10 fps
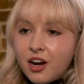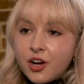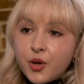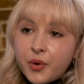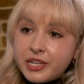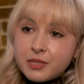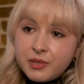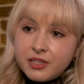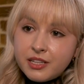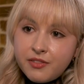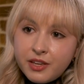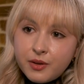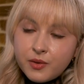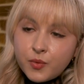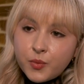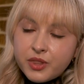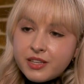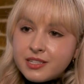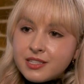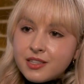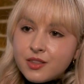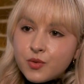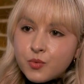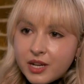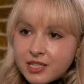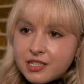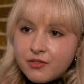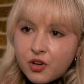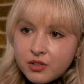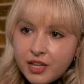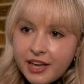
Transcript: are going to be living with this the rest of our